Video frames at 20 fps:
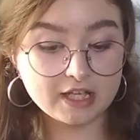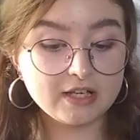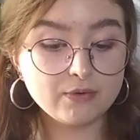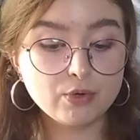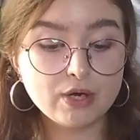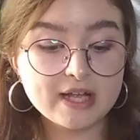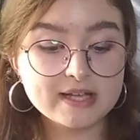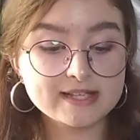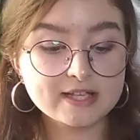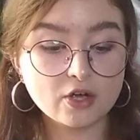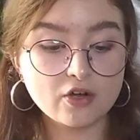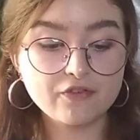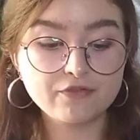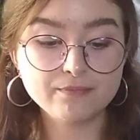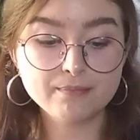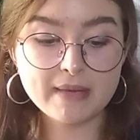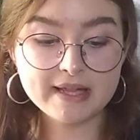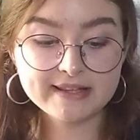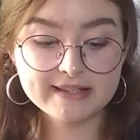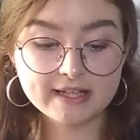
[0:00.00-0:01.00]
We also have
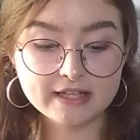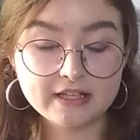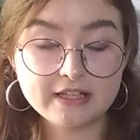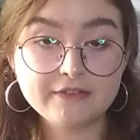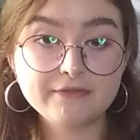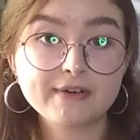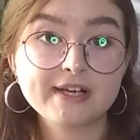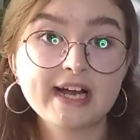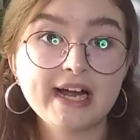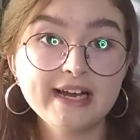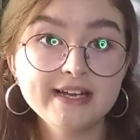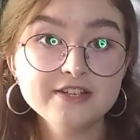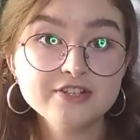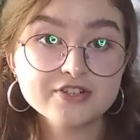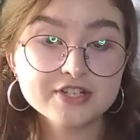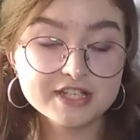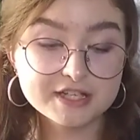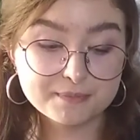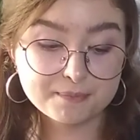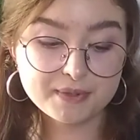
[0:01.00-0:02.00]
mentally the
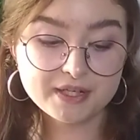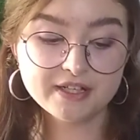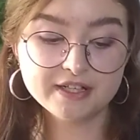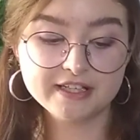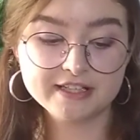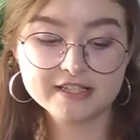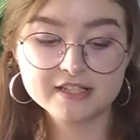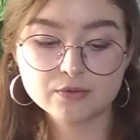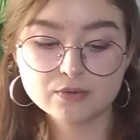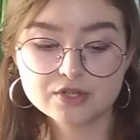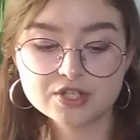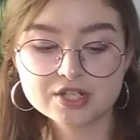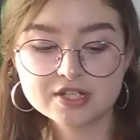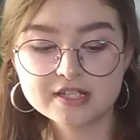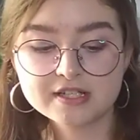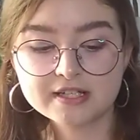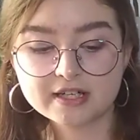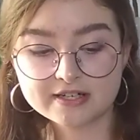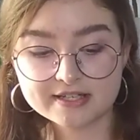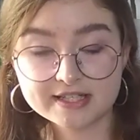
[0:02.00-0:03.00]
kindred spirits, which is
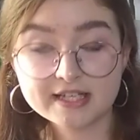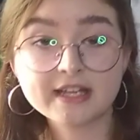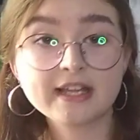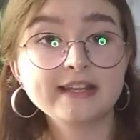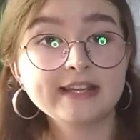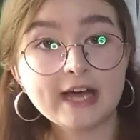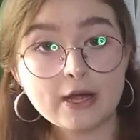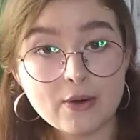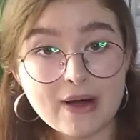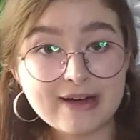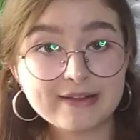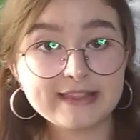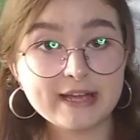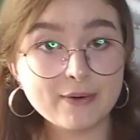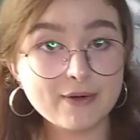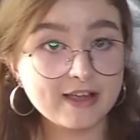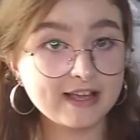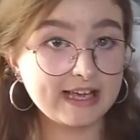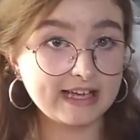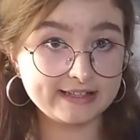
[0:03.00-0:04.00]
interesting, and now
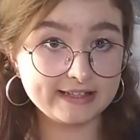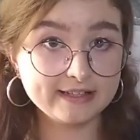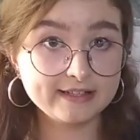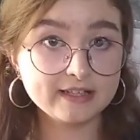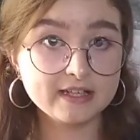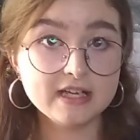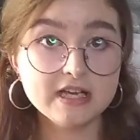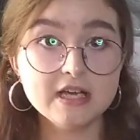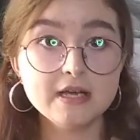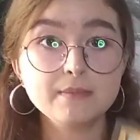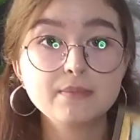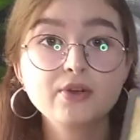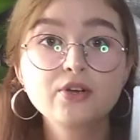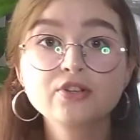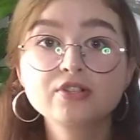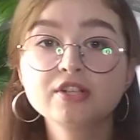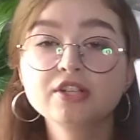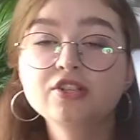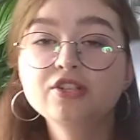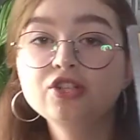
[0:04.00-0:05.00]
I get it,
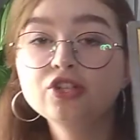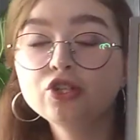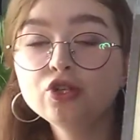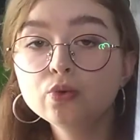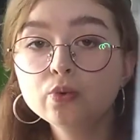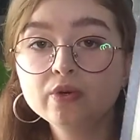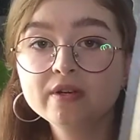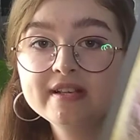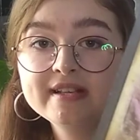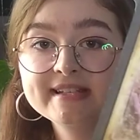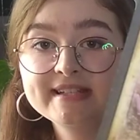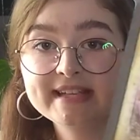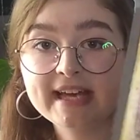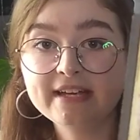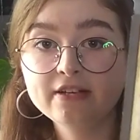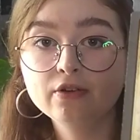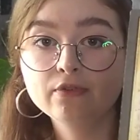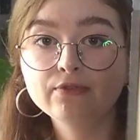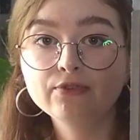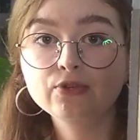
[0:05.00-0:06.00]
because it's you
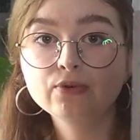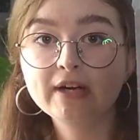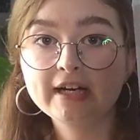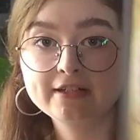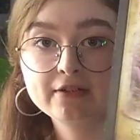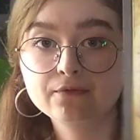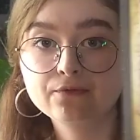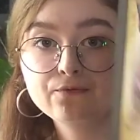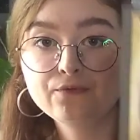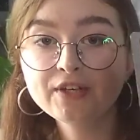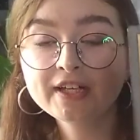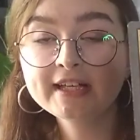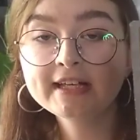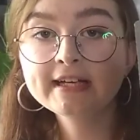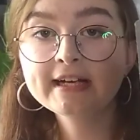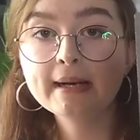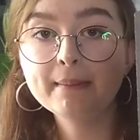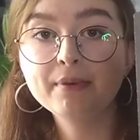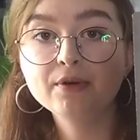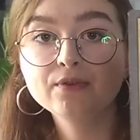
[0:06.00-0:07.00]
inside of you kind of
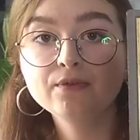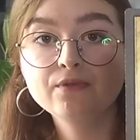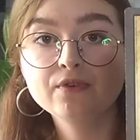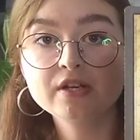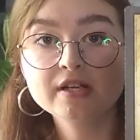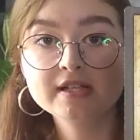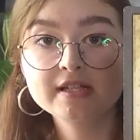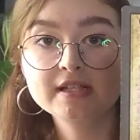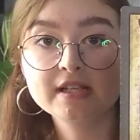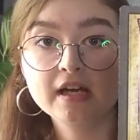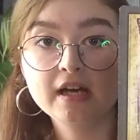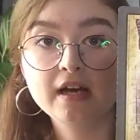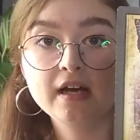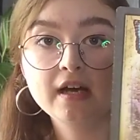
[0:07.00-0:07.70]
thinking about this